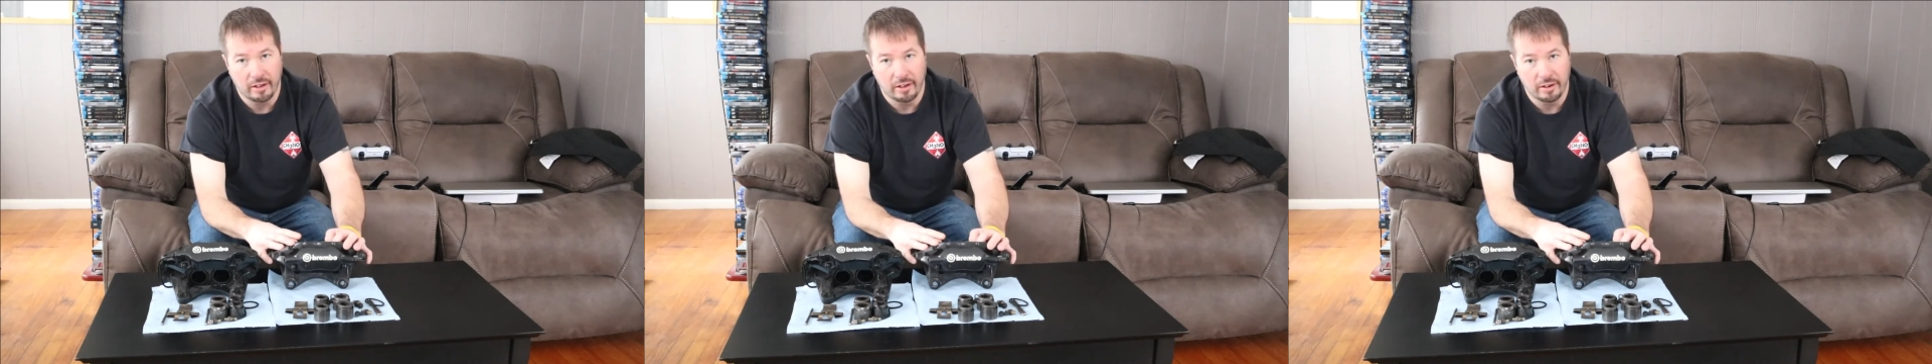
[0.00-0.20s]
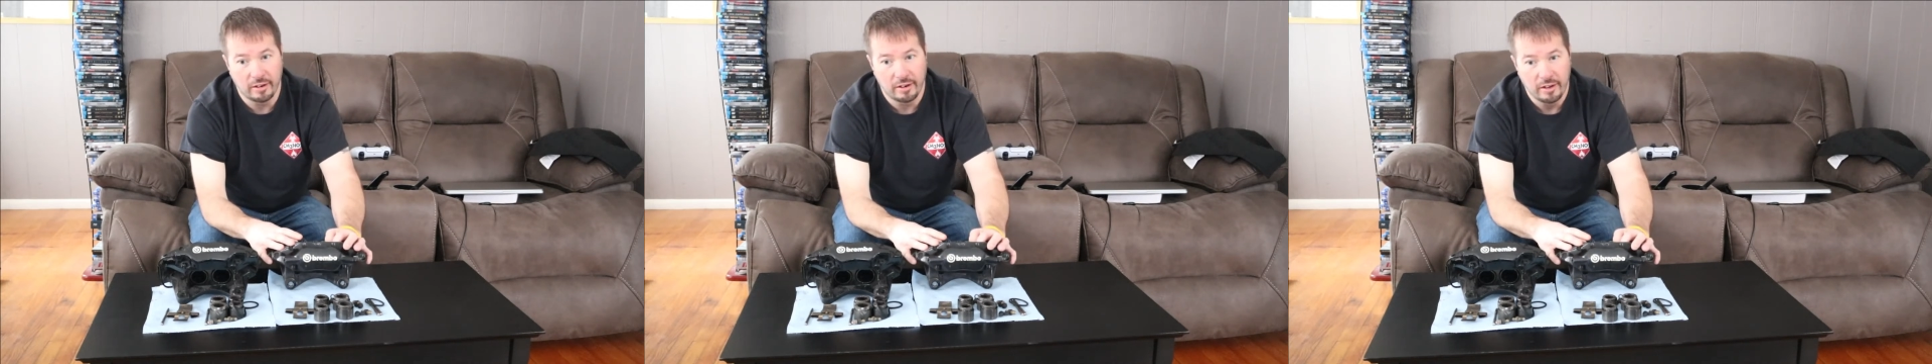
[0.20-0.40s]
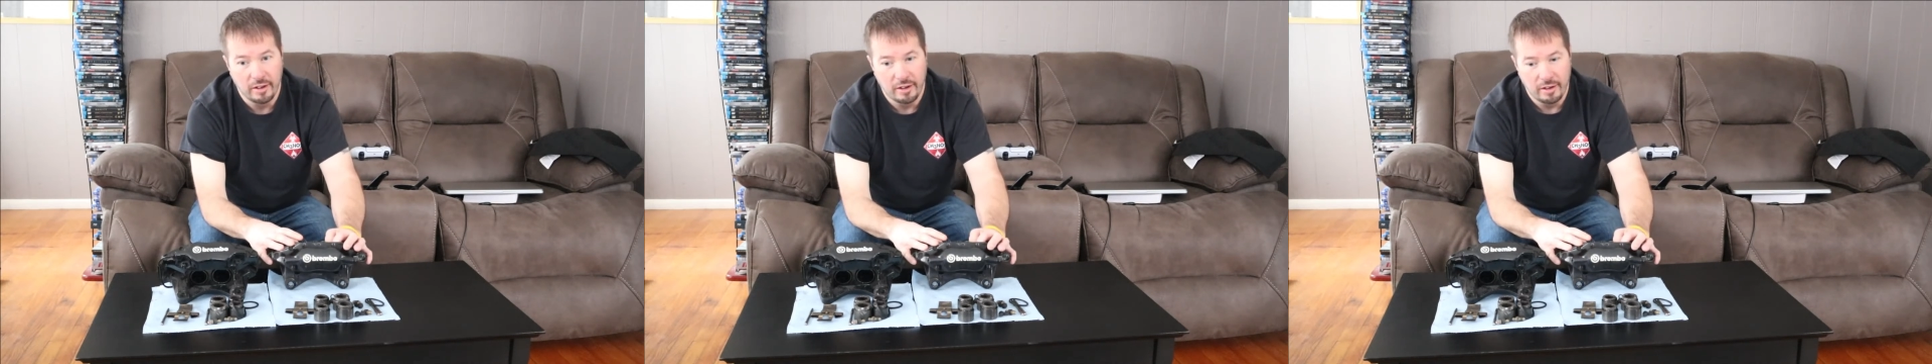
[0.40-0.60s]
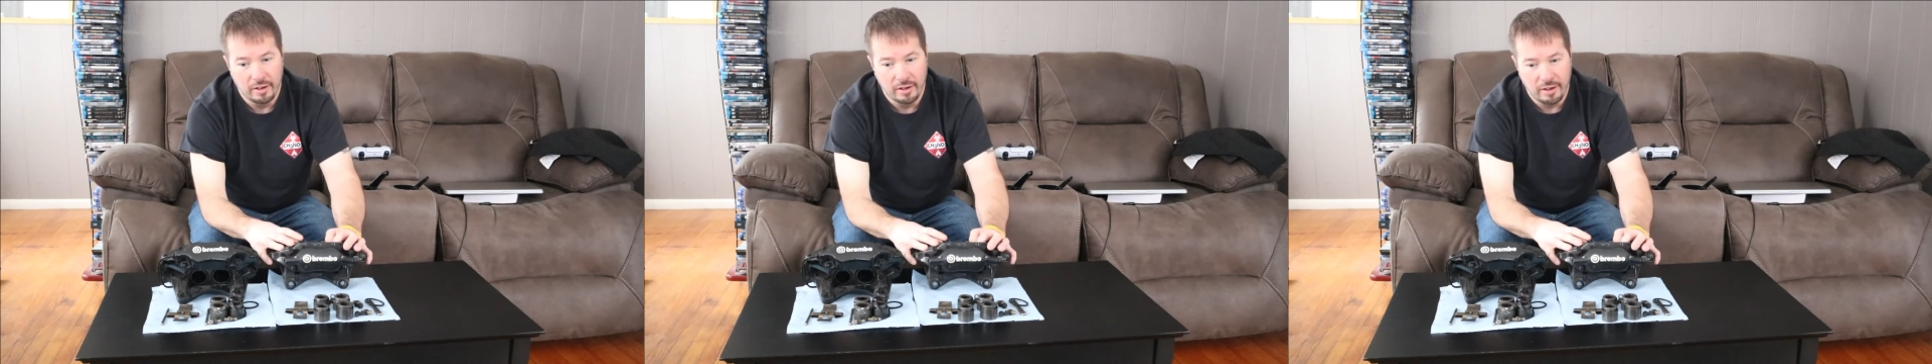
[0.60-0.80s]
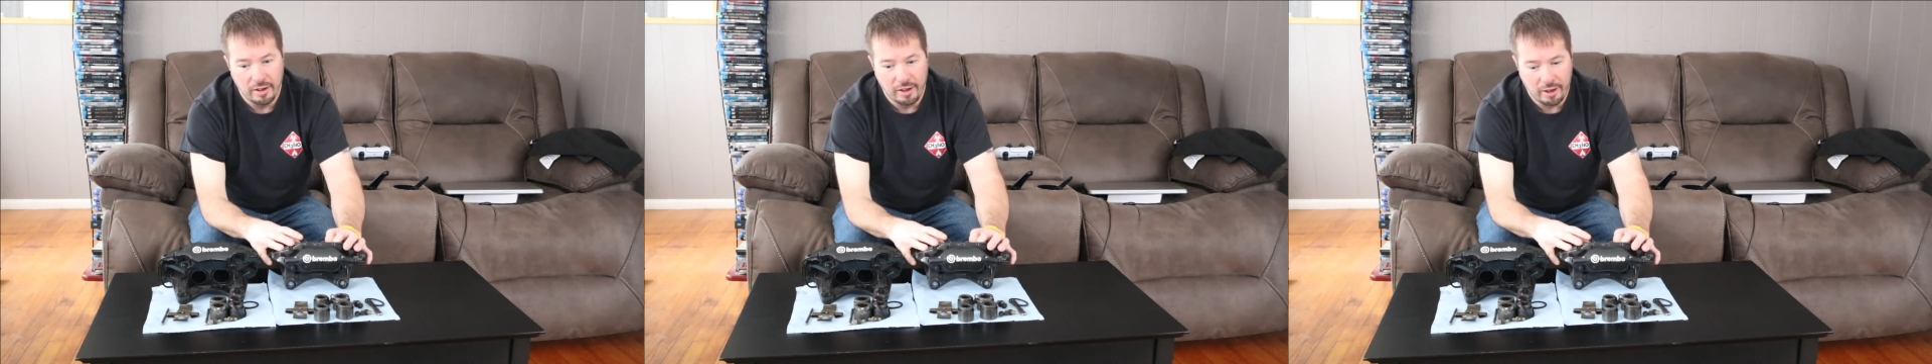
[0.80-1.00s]
in
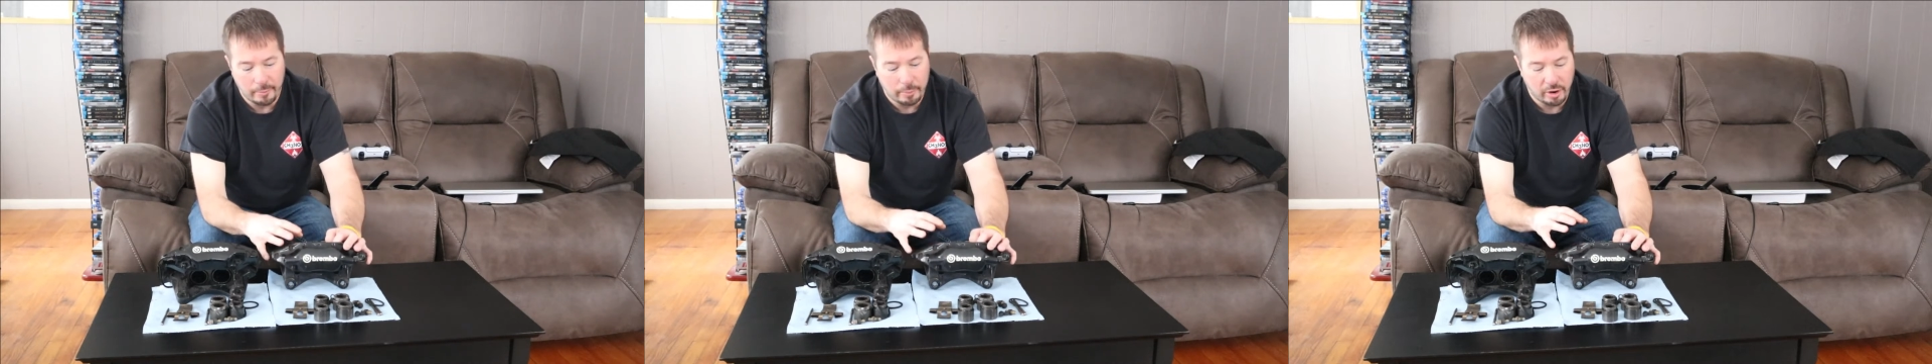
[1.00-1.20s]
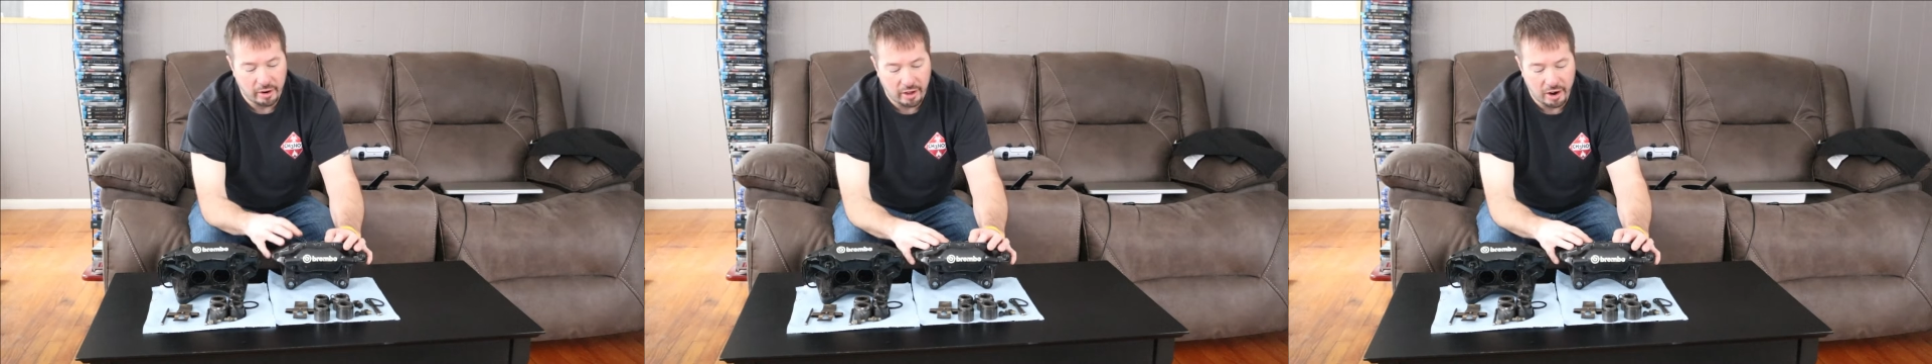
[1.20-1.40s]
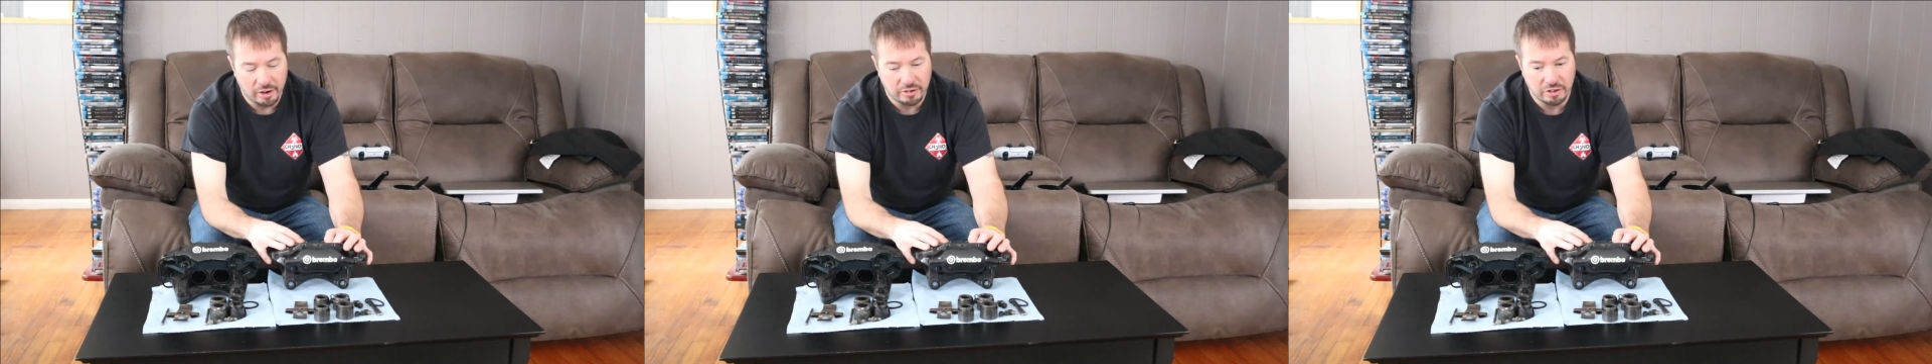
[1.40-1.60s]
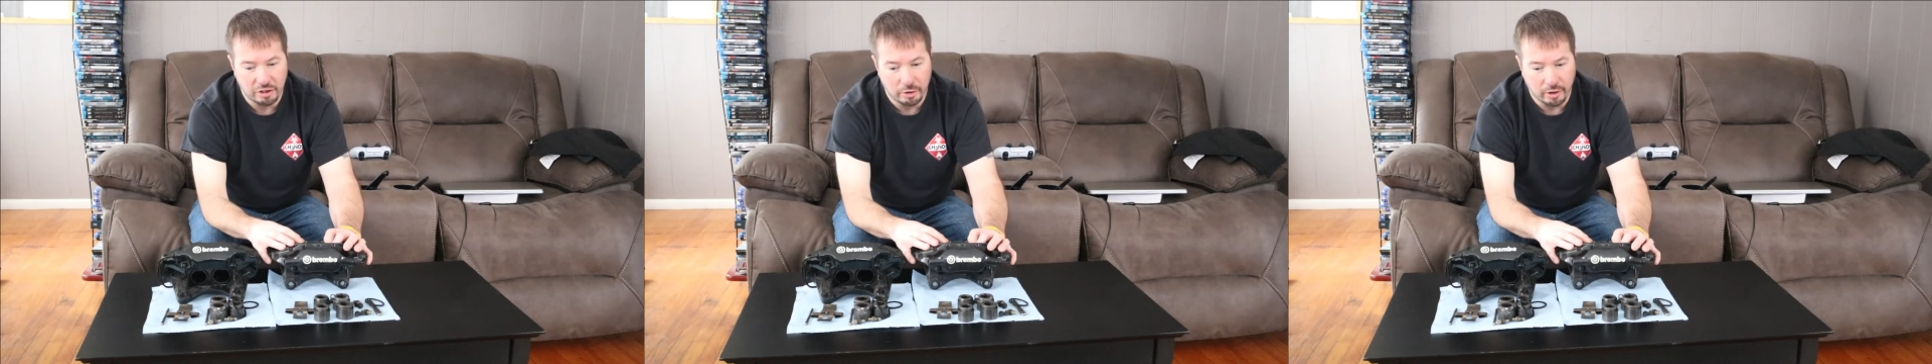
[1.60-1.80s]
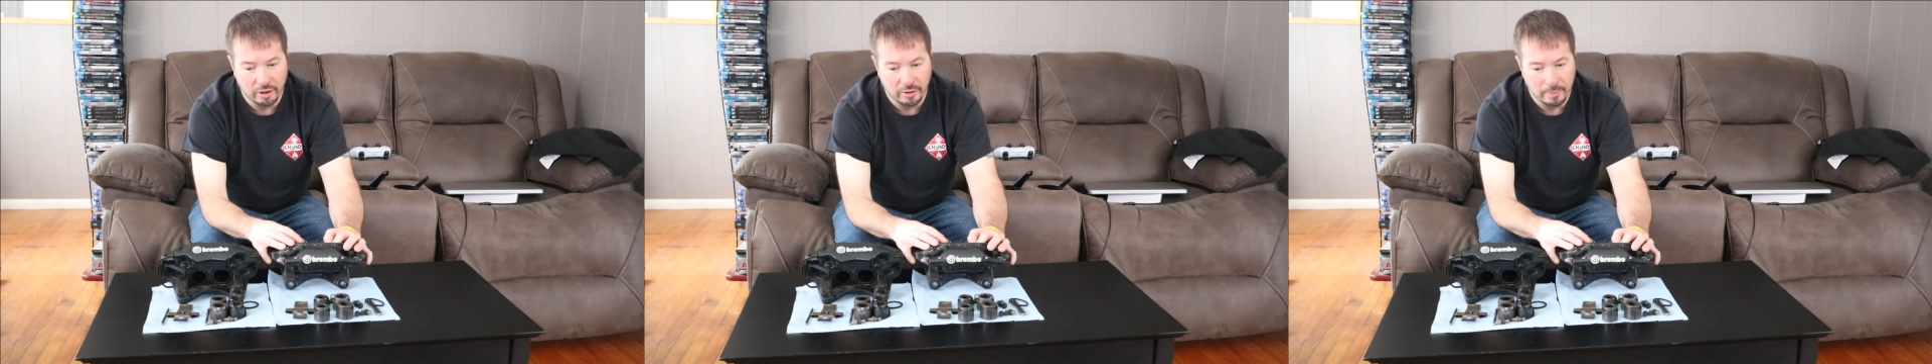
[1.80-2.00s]
and put air
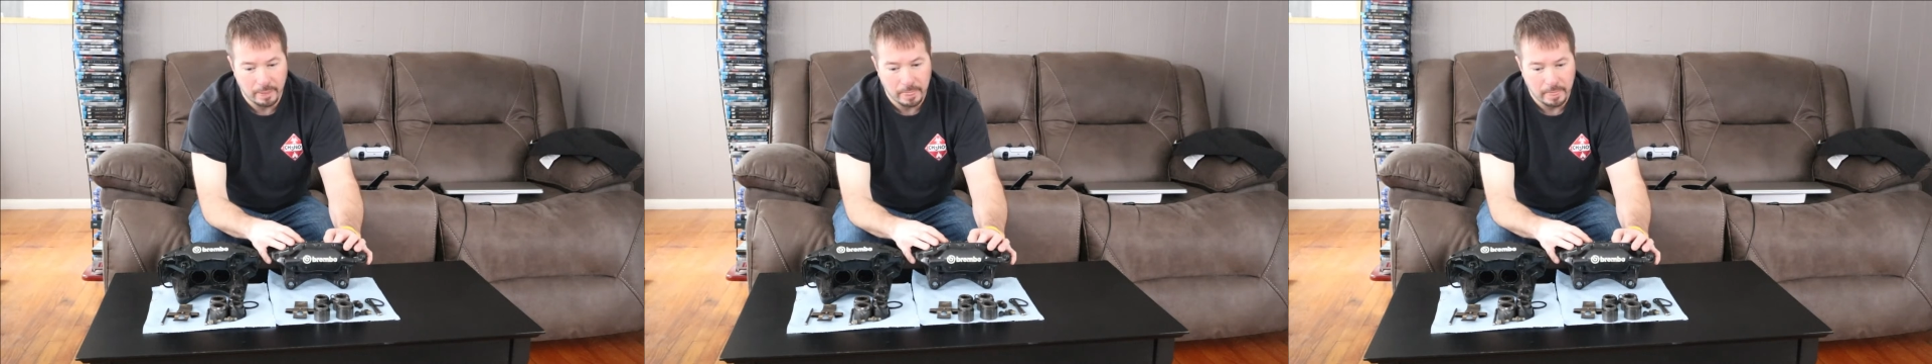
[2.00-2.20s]
to it